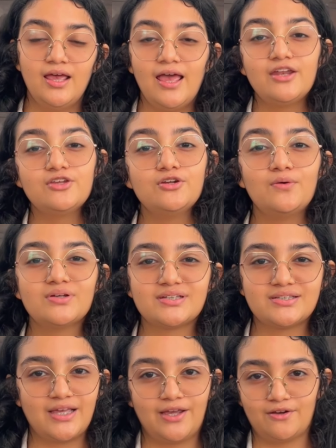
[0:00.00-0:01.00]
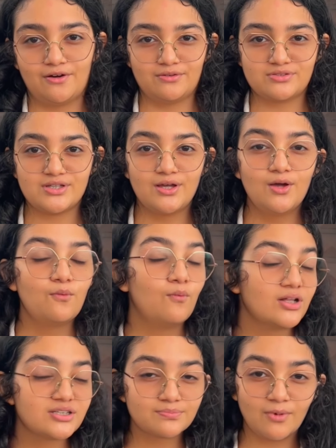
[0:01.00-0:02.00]
And you know, as the saying goes,
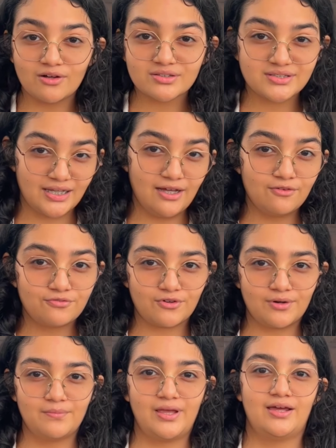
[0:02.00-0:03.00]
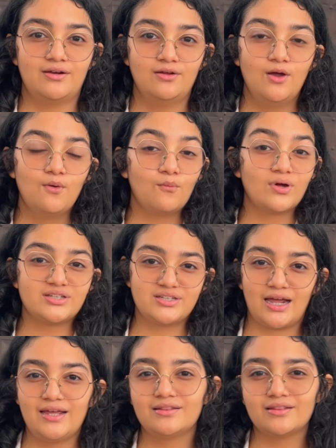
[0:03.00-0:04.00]
one small cell for a man, one
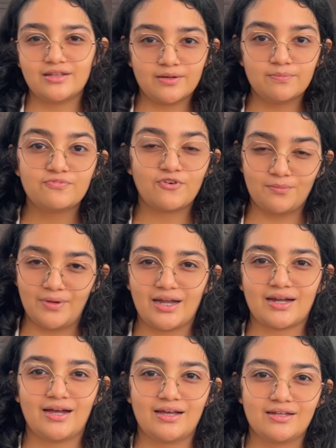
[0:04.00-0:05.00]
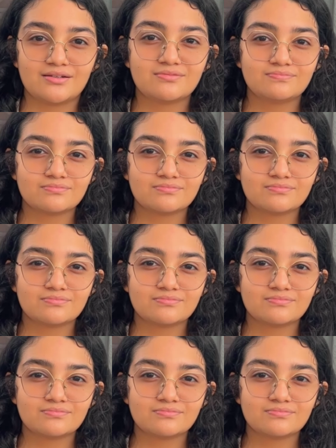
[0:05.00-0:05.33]
giant leap for mankind.